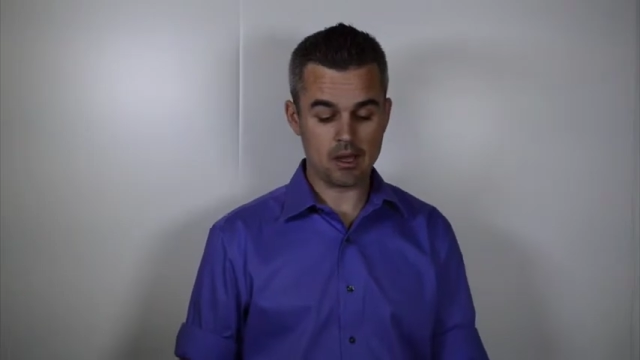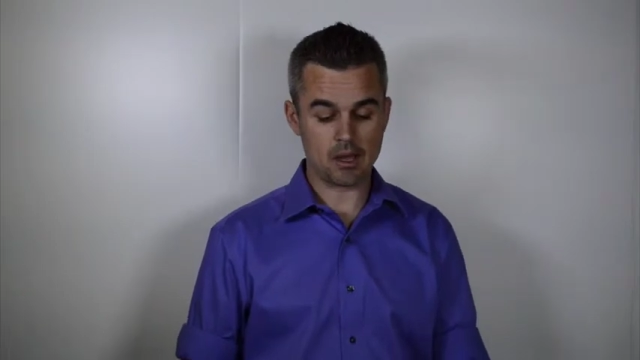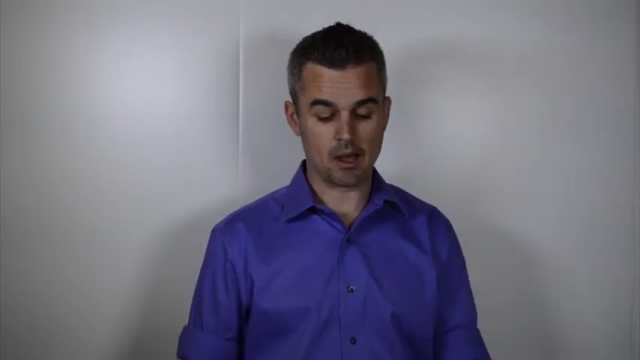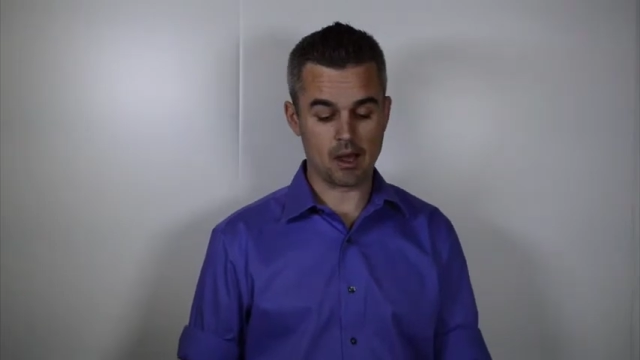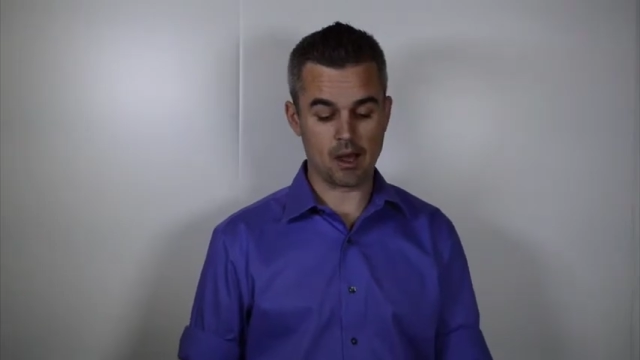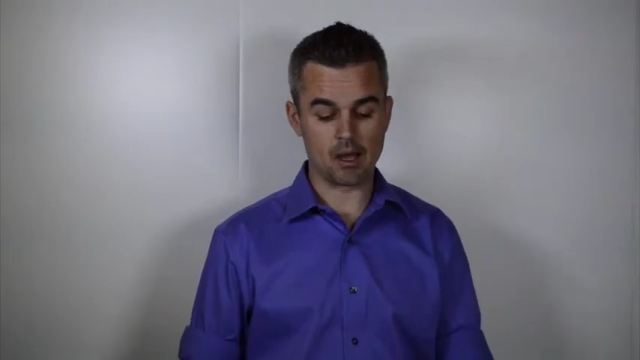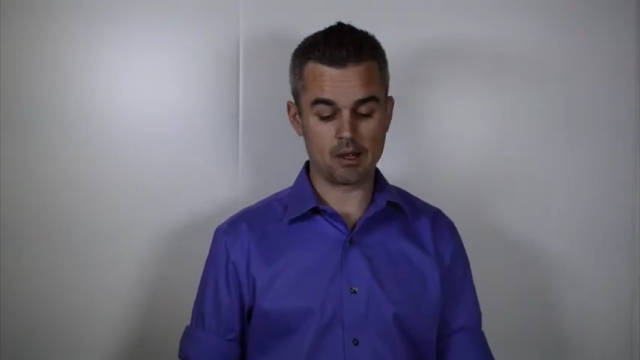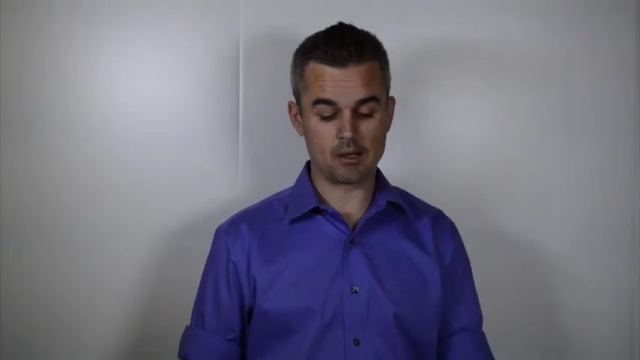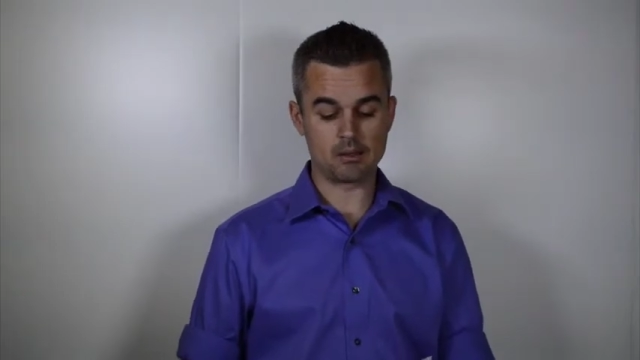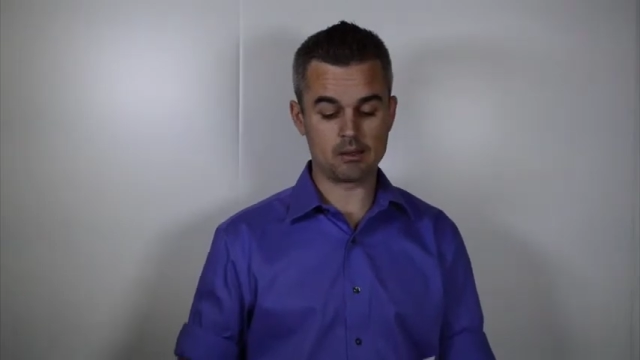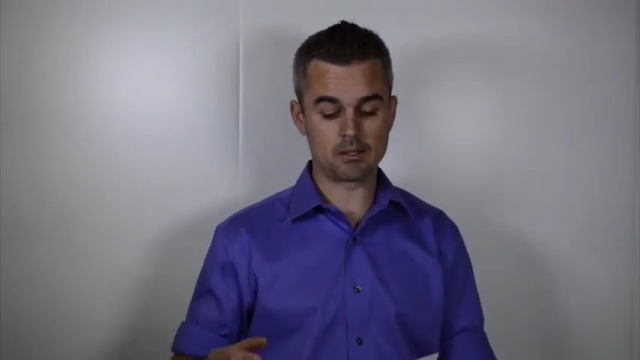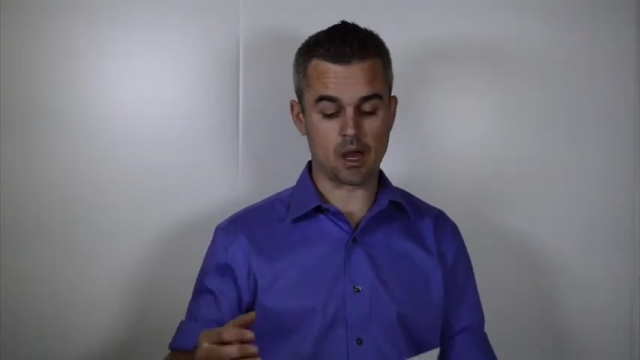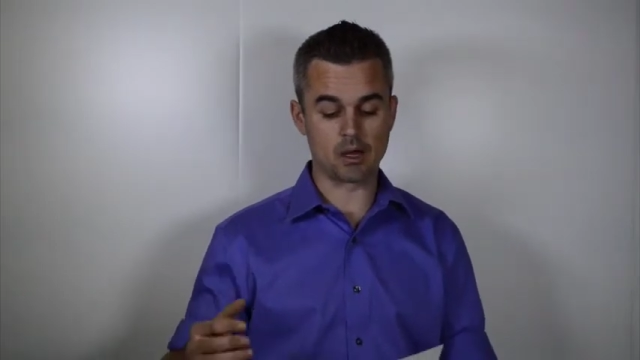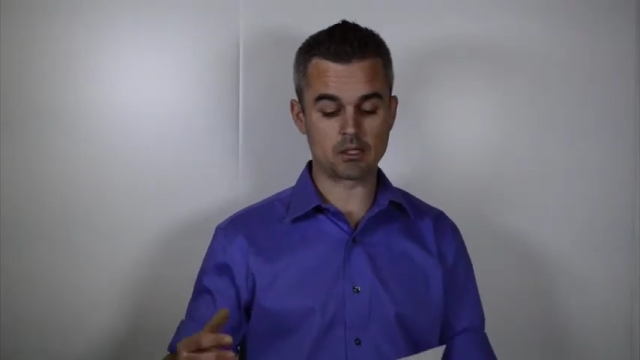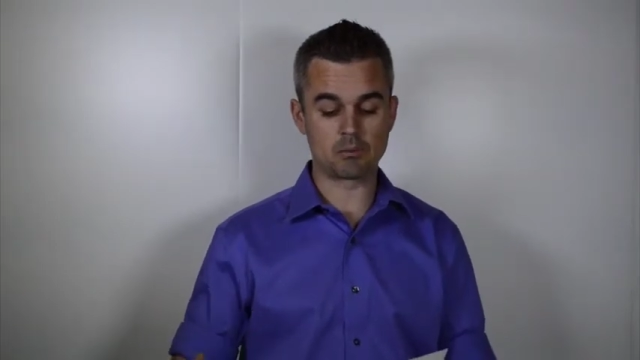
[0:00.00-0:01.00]
Uh, it
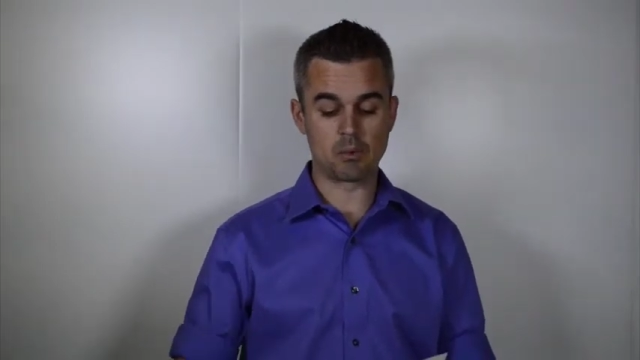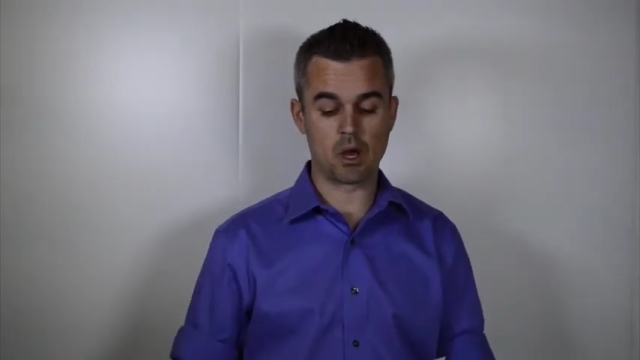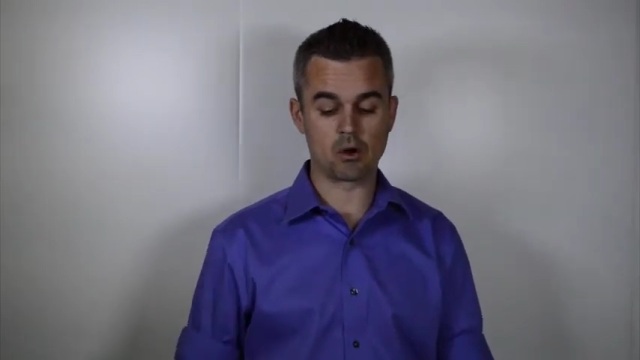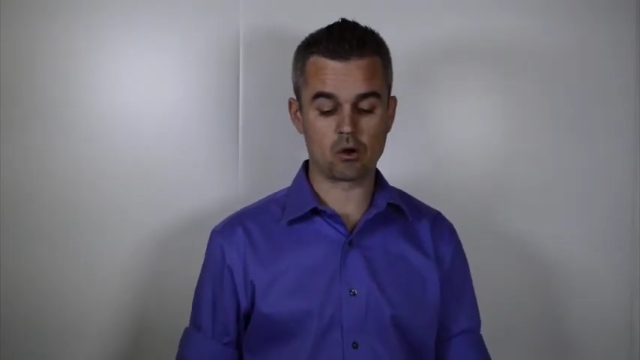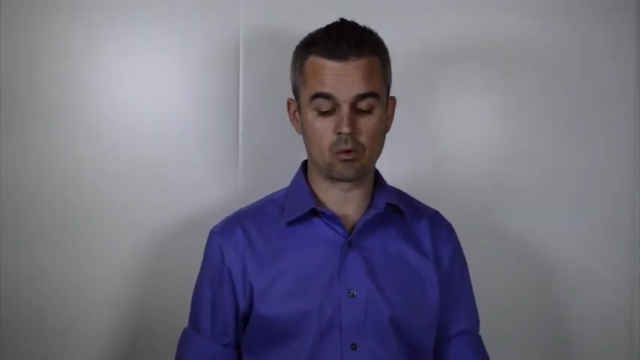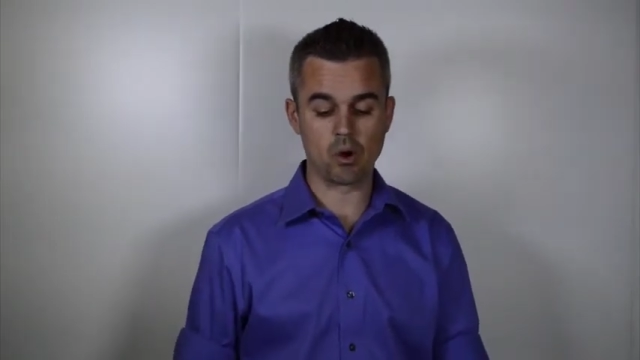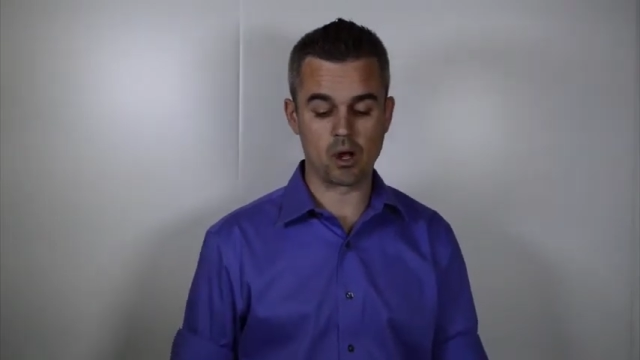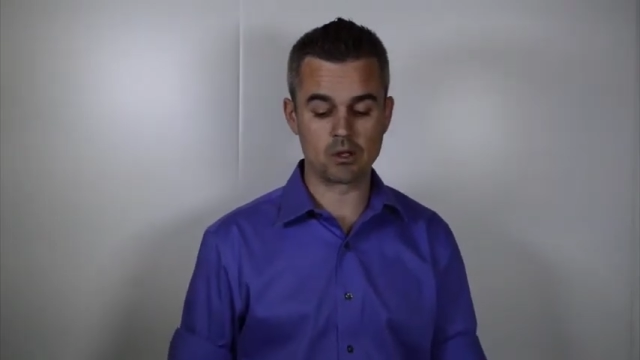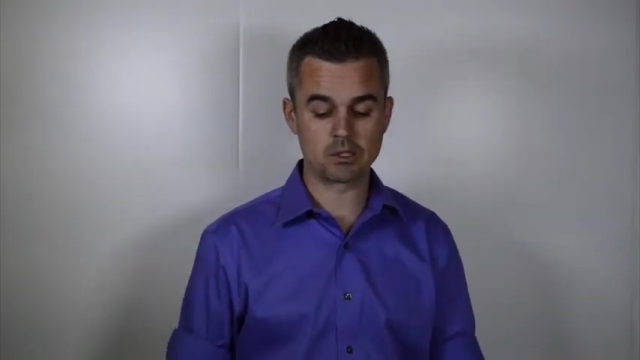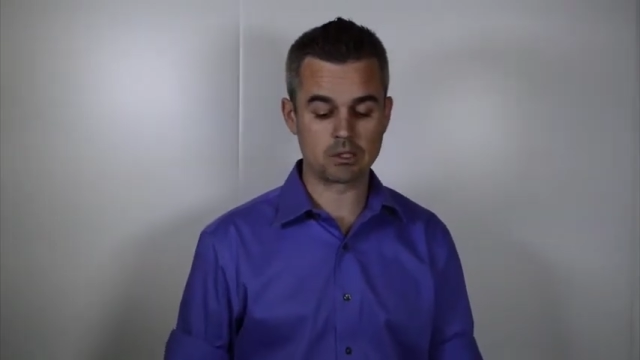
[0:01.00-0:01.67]
talks about Chlorella